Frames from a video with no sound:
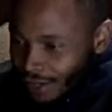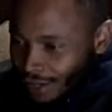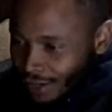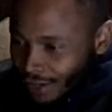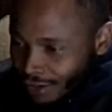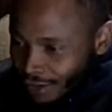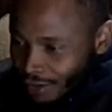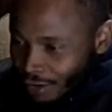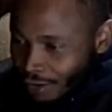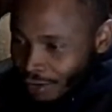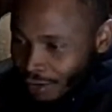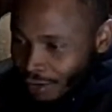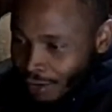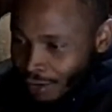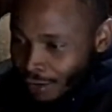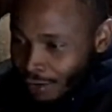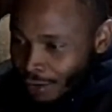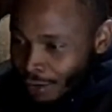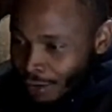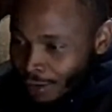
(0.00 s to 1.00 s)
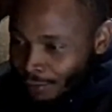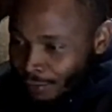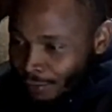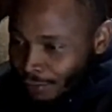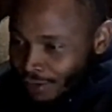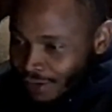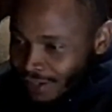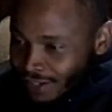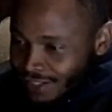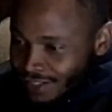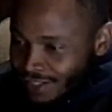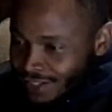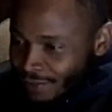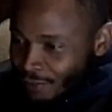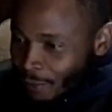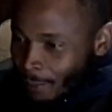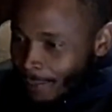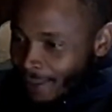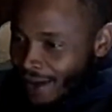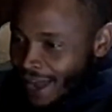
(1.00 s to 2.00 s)
Greetings,
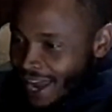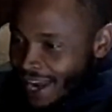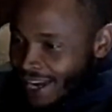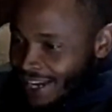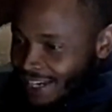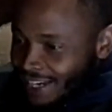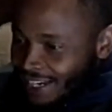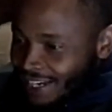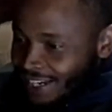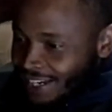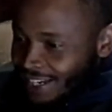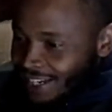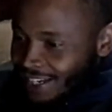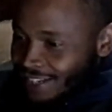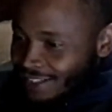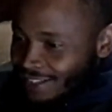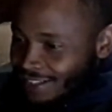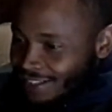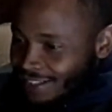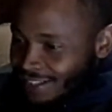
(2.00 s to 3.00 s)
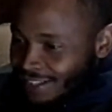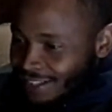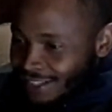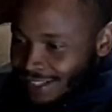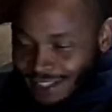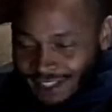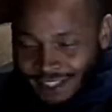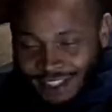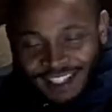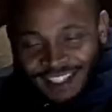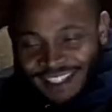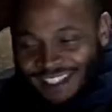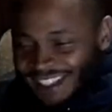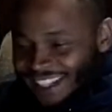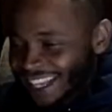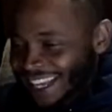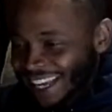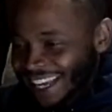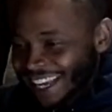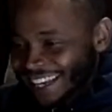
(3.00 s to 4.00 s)
everybody. It's us
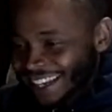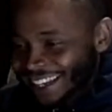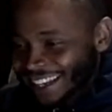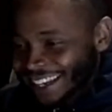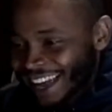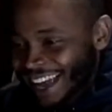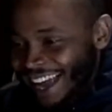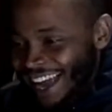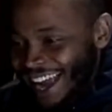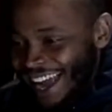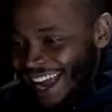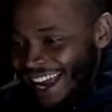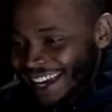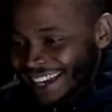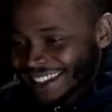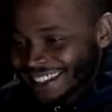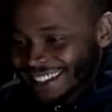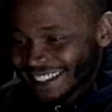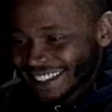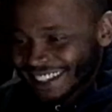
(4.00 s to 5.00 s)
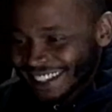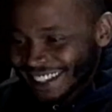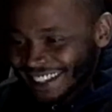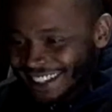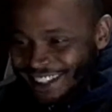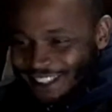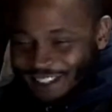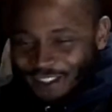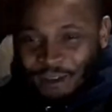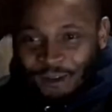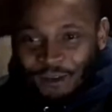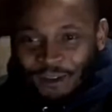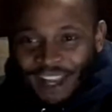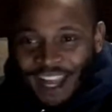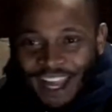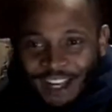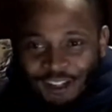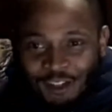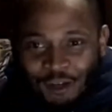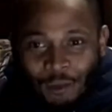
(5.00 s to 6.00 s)
again. All right, it's us.
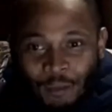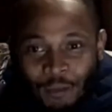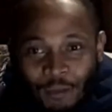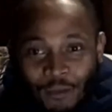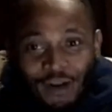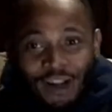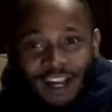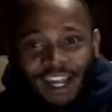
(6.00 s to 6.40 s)
Okay, it's your boy